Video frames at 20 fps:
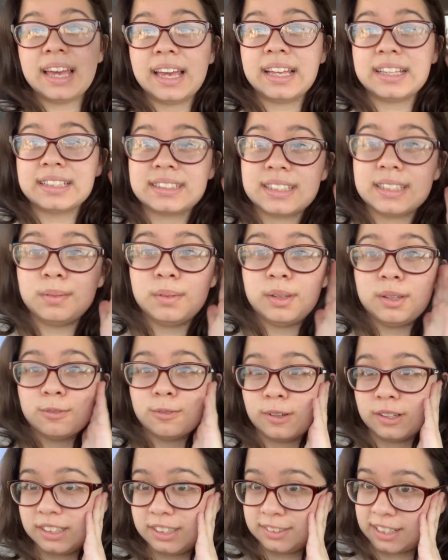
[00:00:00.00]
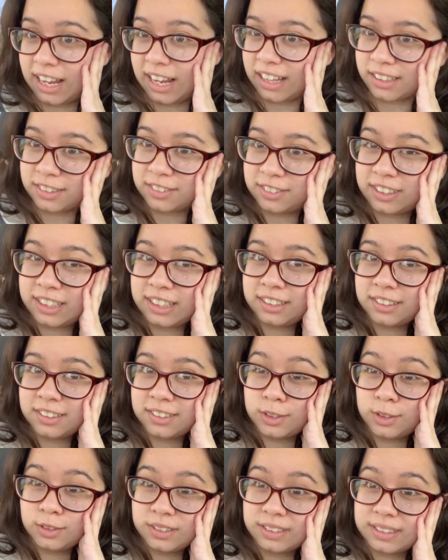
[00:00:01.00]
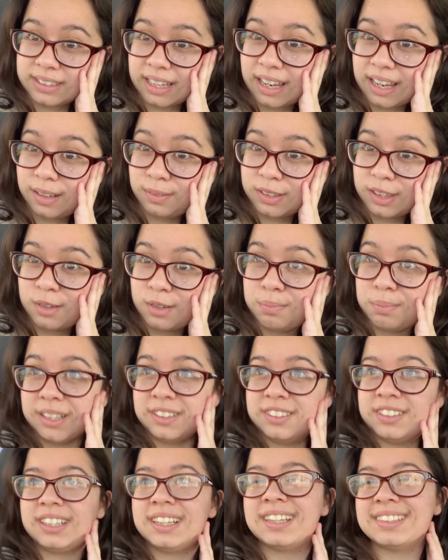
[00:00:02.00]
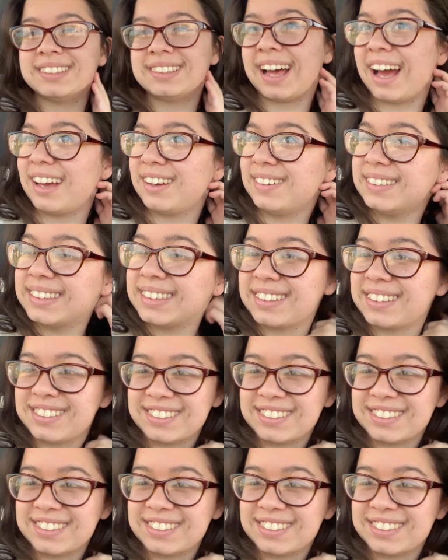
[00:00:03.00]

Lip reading: It's going to be really challenging to stay within budget because I always get